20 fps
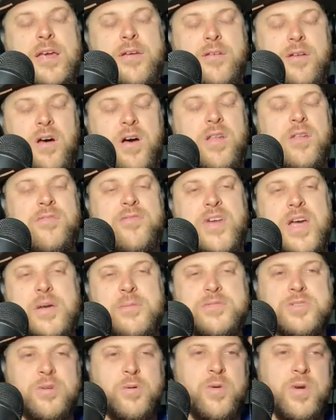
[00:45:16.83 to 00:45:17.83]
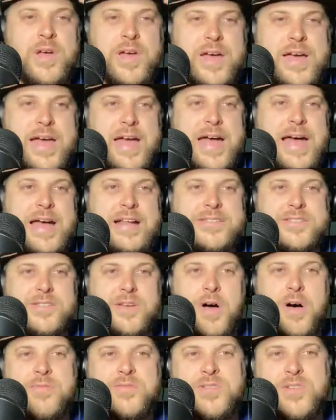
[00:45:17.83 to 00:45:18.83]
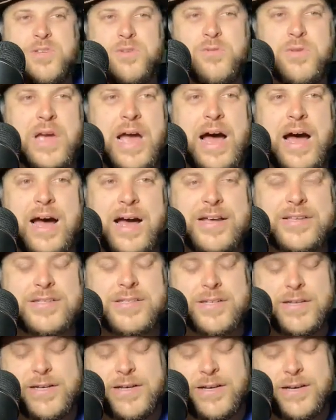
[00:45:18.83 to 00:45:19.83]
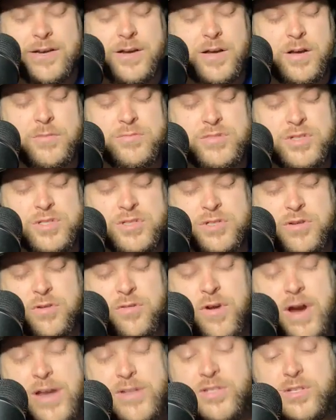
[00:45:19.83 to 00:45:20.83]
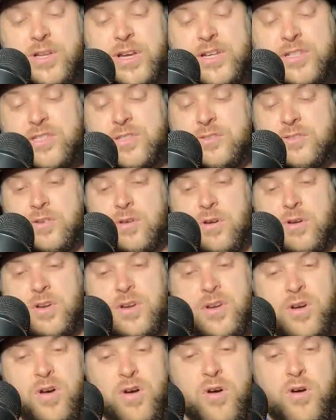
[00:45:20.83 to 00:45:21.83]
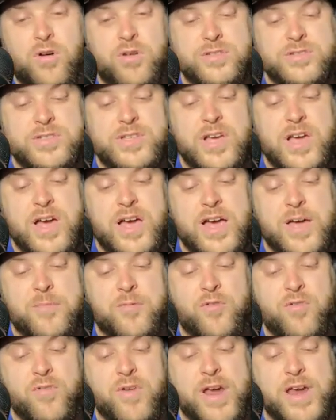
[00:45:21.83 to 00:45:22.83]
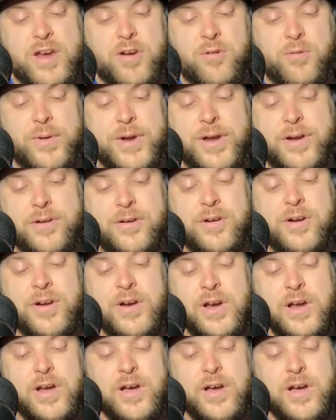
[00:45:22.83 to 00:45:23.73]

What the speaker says: Hall of Fame. So hats off to you guys. Just congratulations on an all-time great career.